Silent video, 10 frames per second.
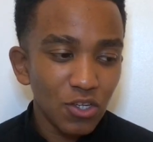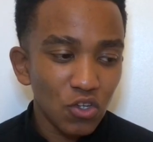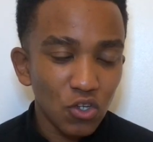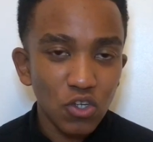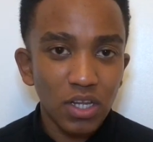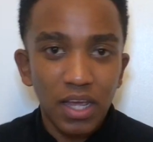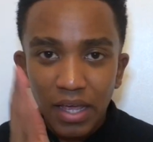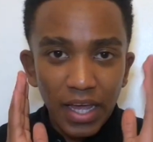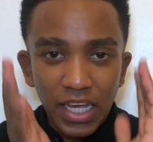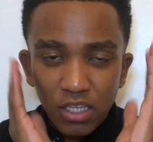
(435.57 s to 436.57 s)
I used to just
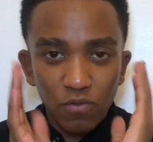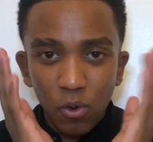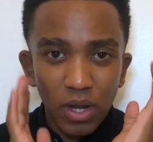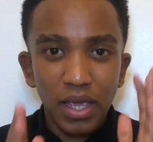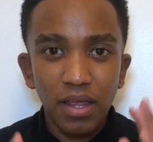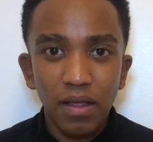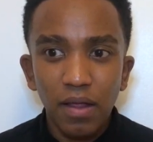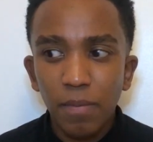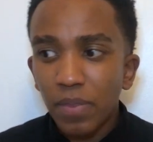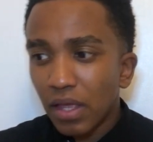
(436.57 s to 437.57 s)

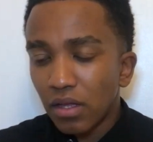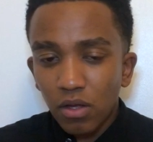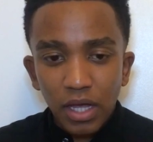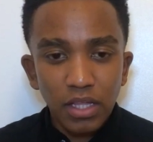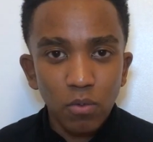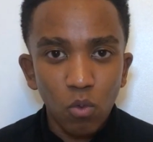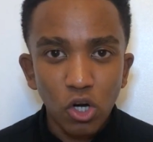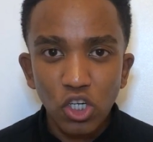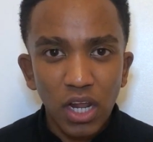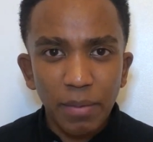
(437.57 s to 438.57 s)
exfoliate and then
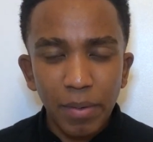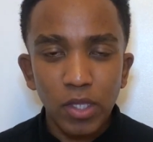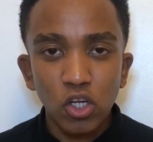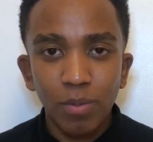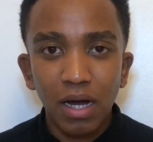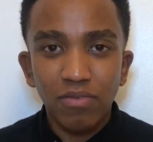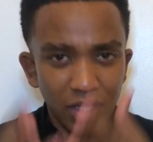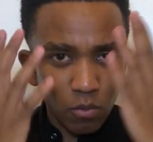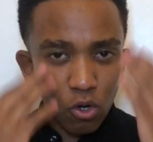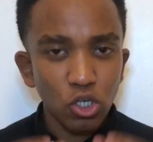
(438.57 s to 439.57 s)
wash, like maybe the top half,
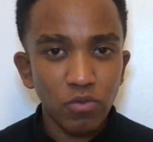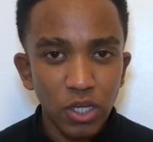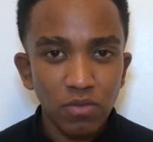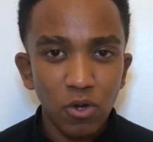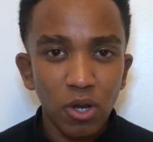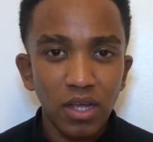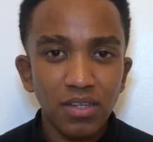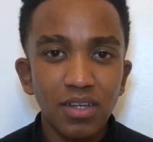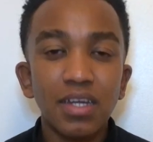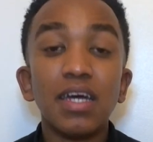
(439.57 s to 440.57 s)
and then wash off the
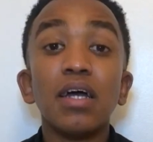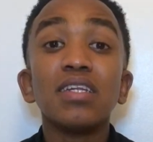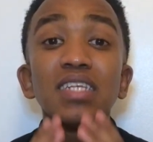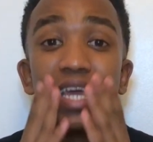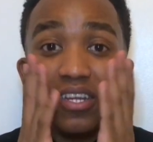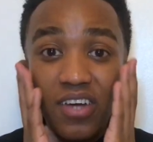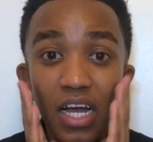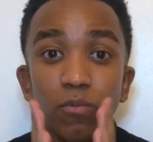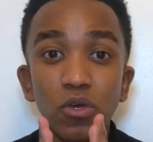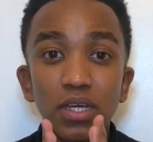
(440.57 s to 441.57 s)
exfoliator. Take
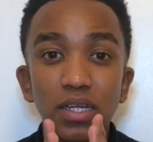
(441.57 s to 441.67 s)
time with